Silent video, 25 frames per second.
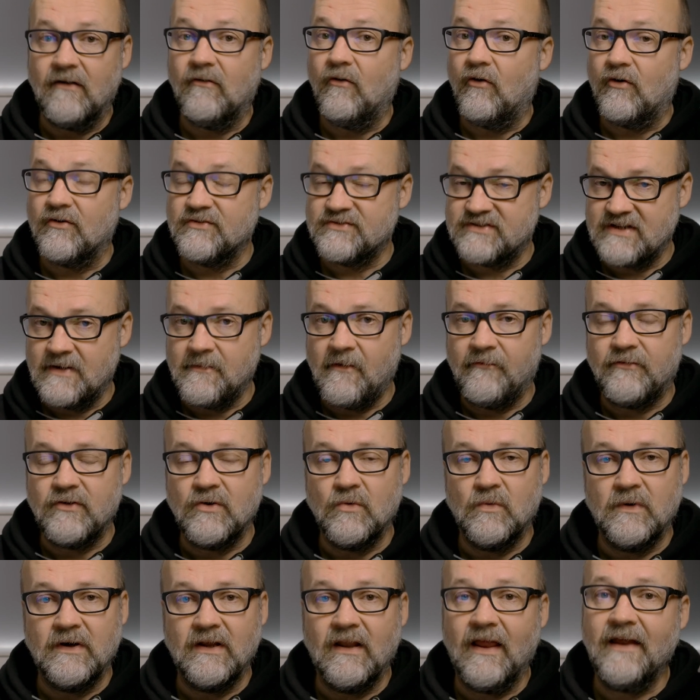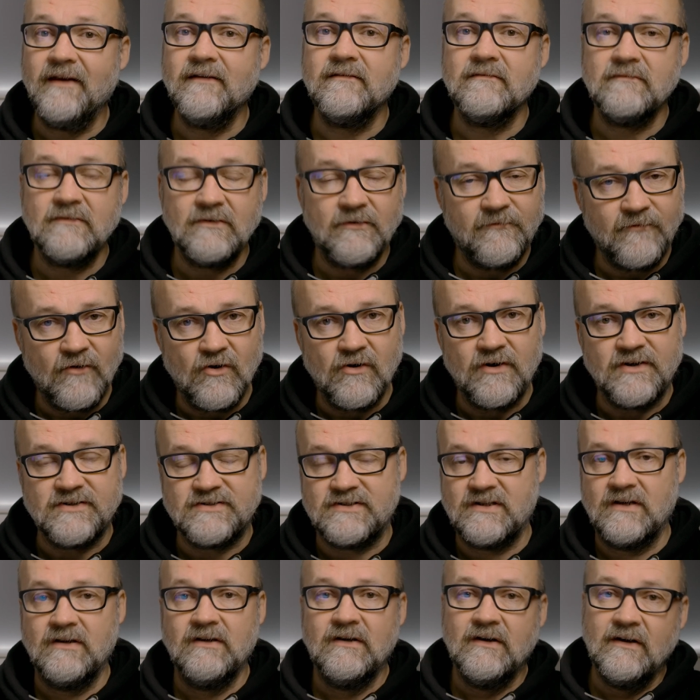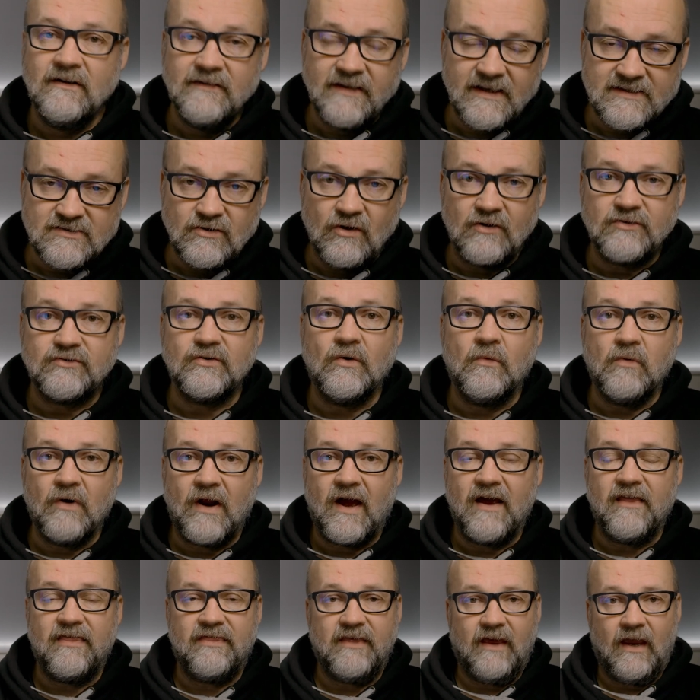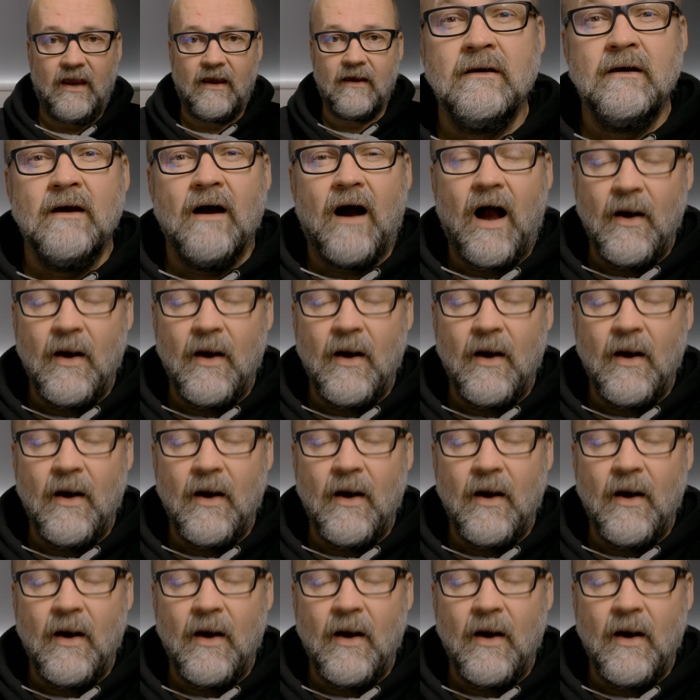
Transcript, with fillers: or some of you will, and of course, that's also what I think.